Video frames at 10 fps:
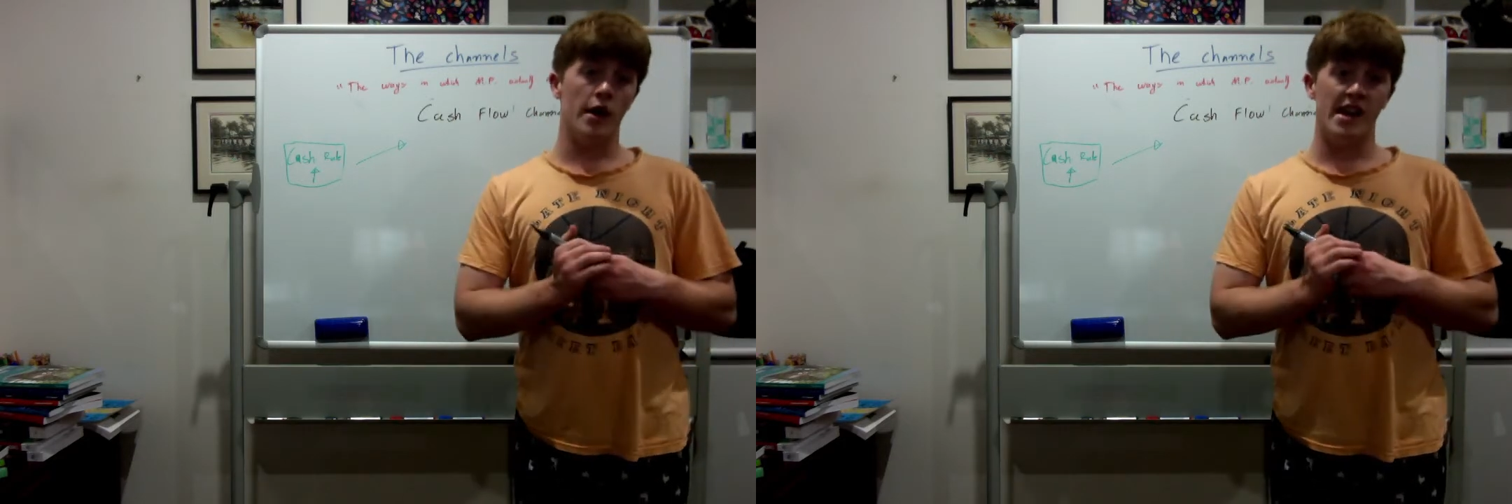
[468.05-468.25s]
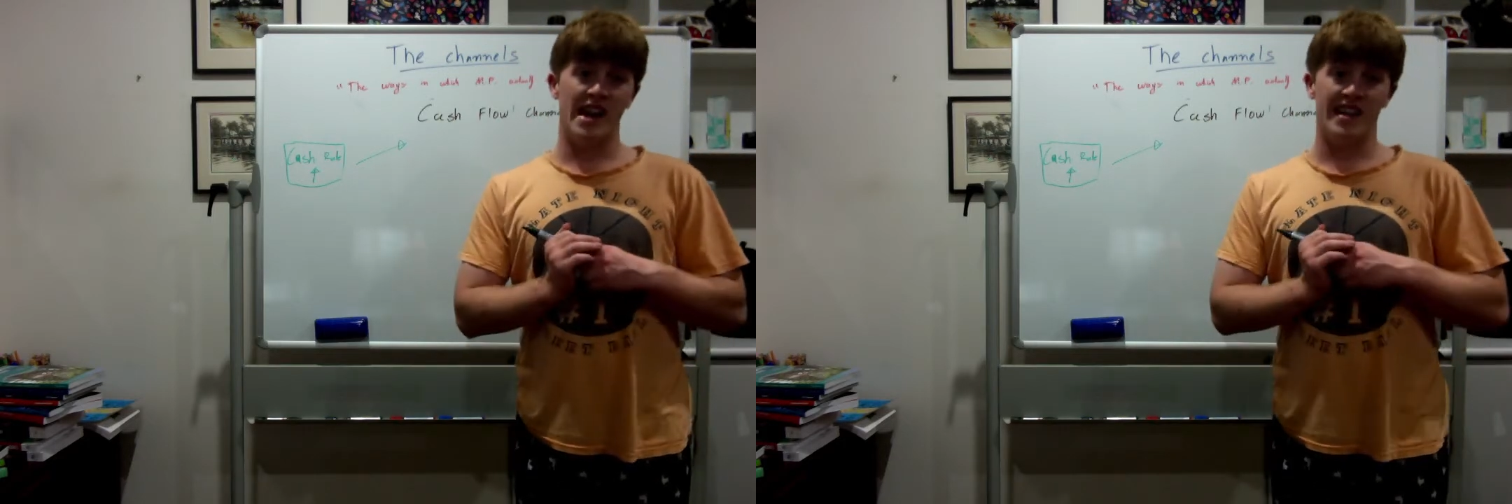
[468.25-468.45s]

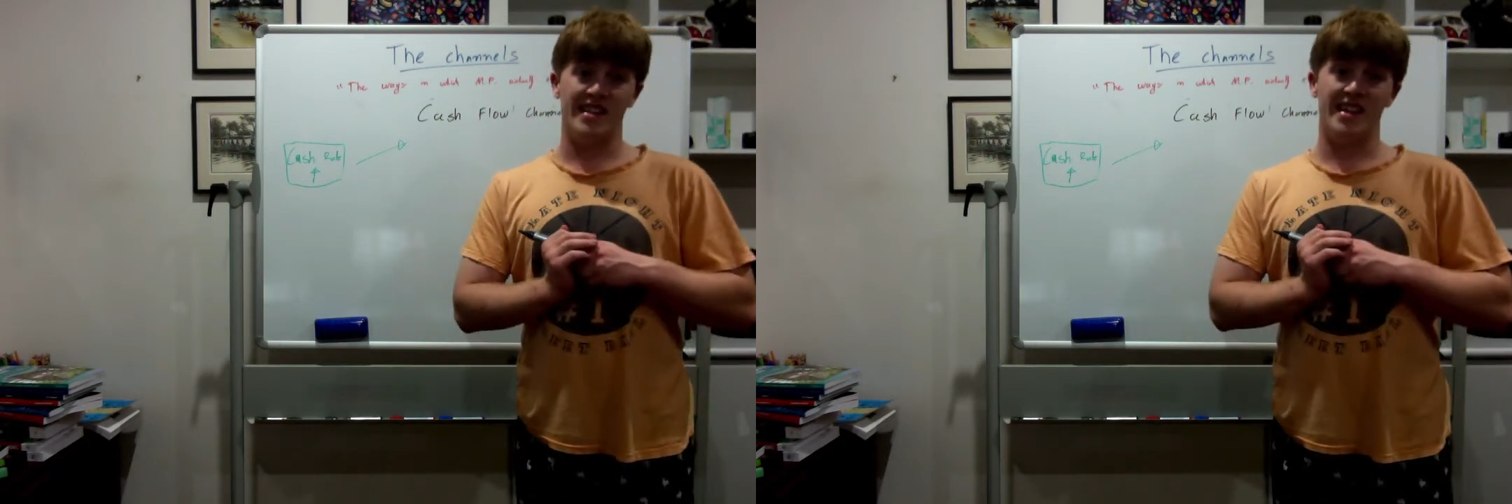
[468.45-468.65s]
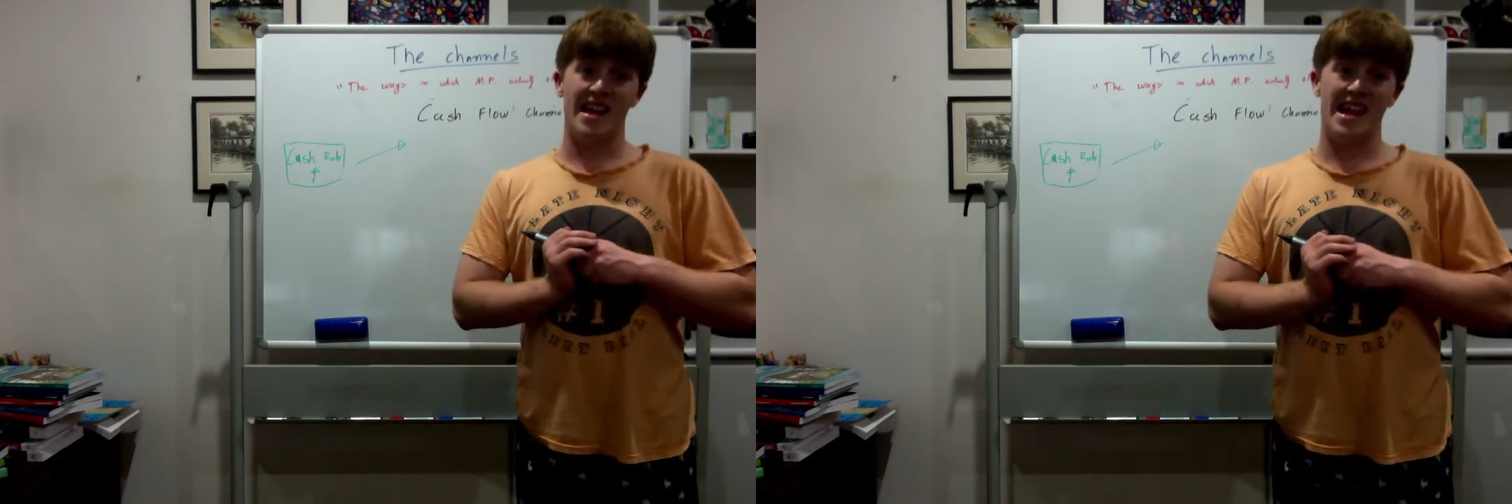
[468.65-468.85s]
a
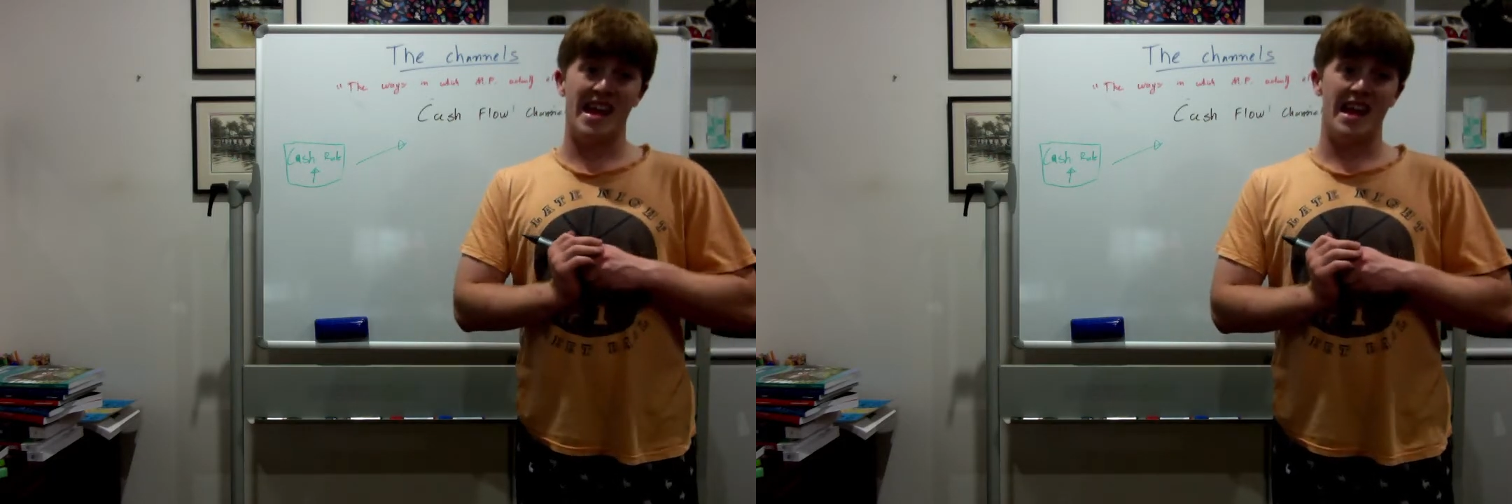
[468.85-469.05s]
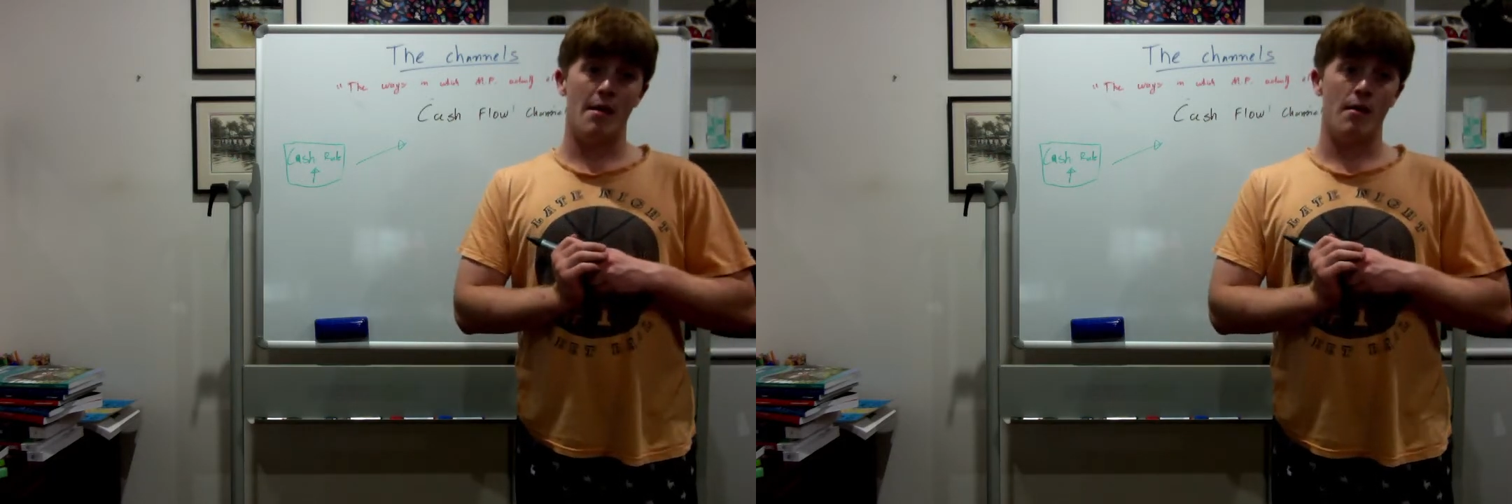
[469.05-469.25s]

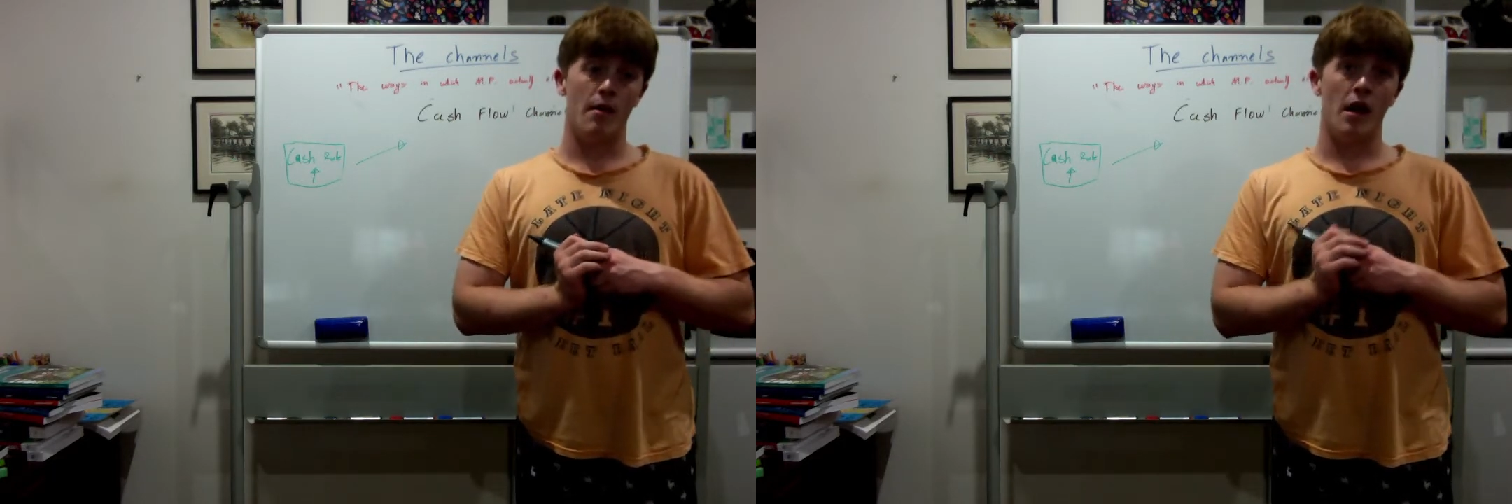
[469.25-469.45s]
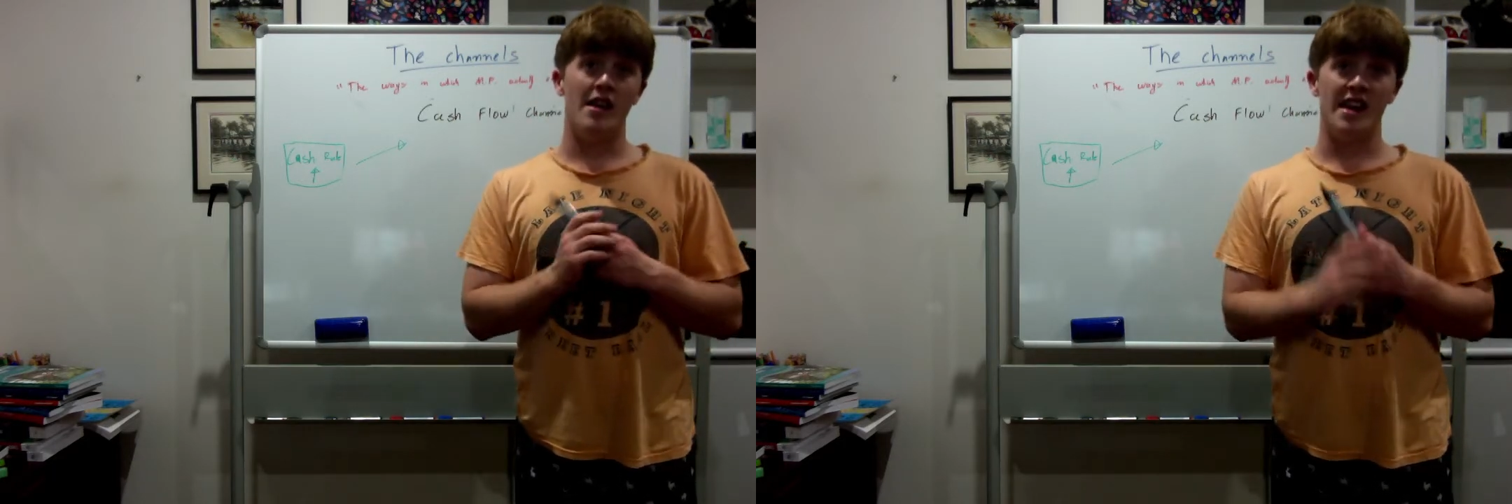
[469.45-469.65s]

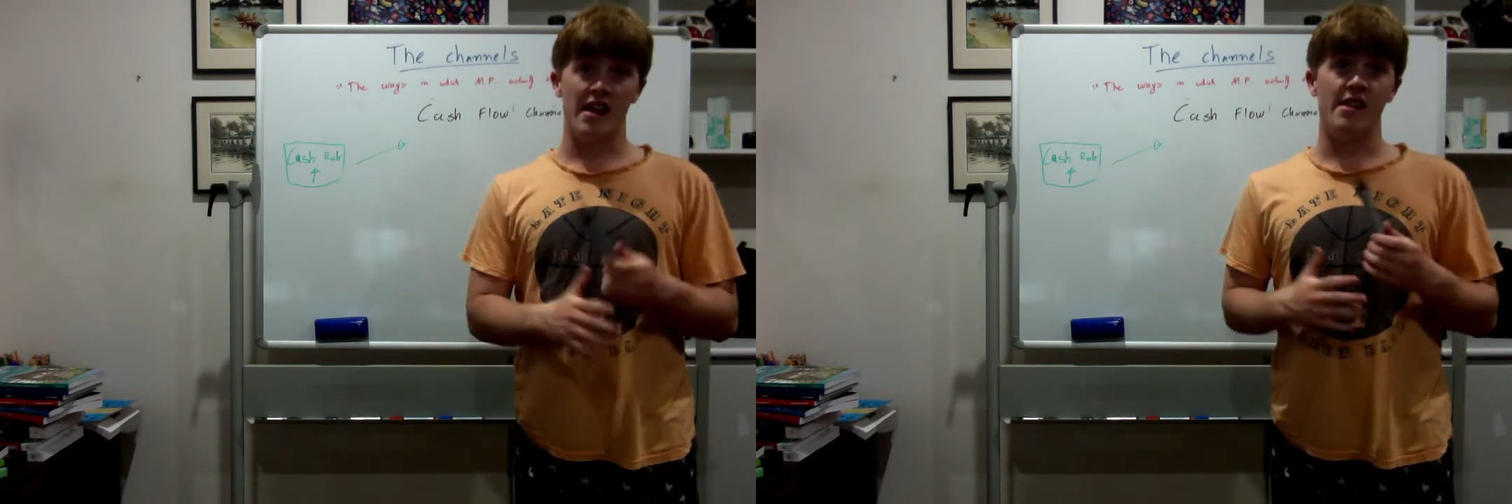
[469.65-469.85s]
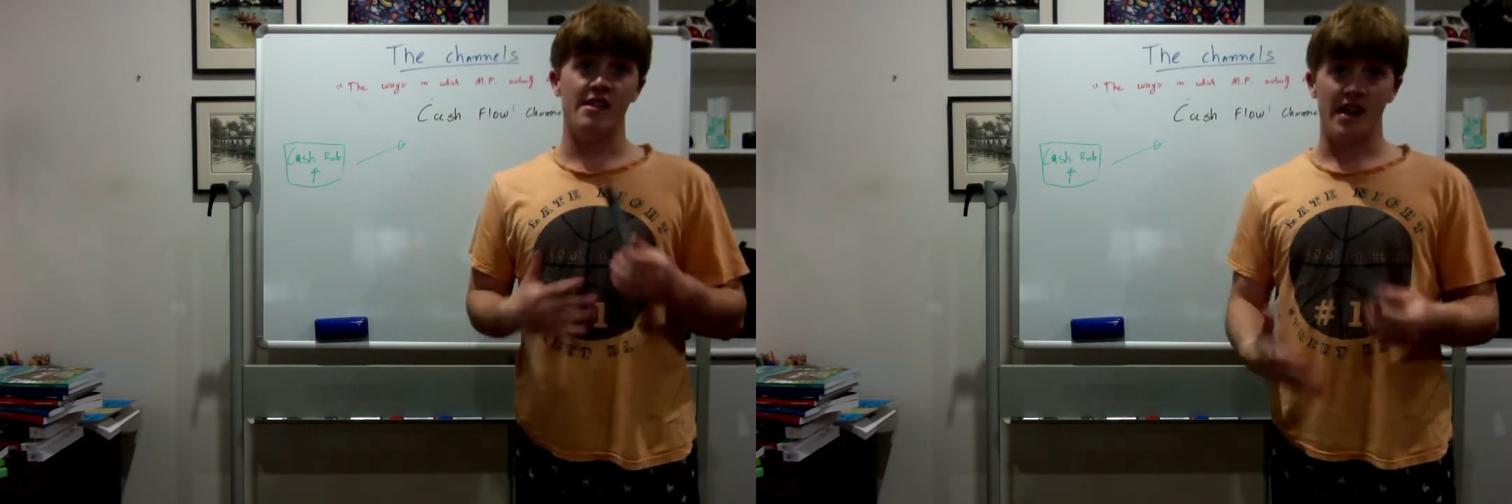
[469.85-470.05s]

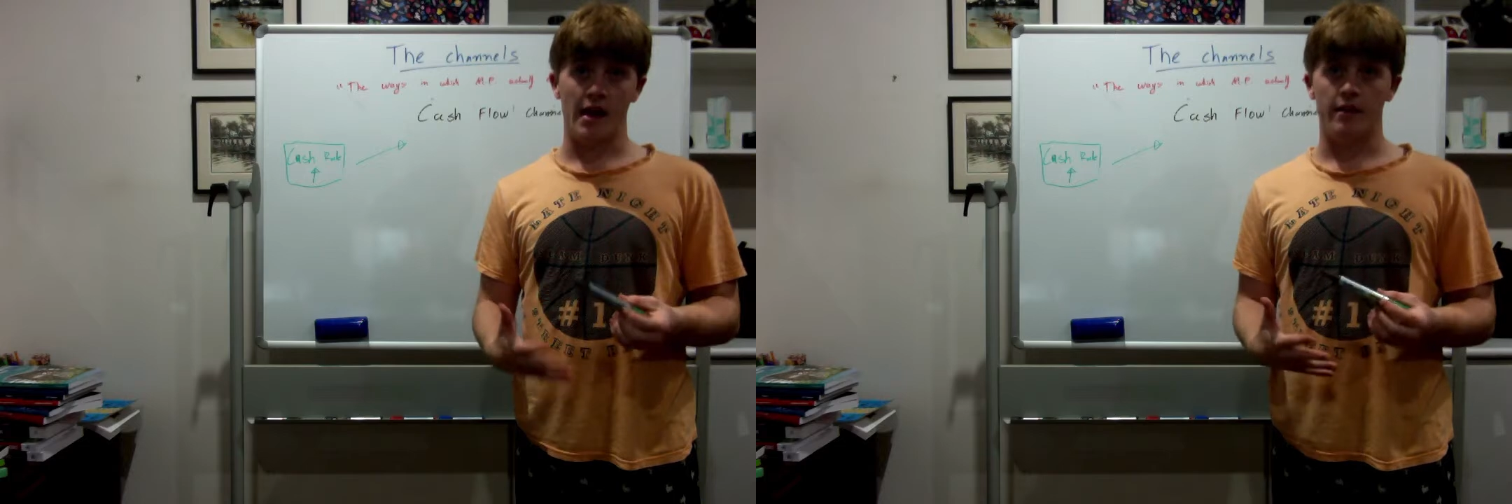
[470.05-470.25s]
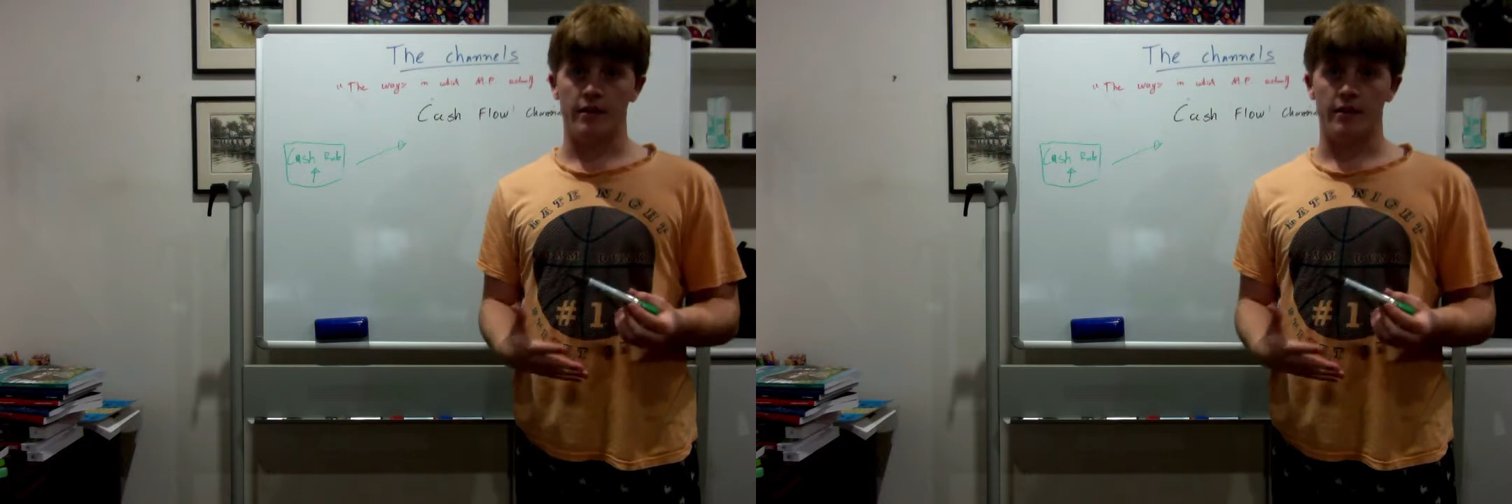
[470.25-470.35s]
net debt.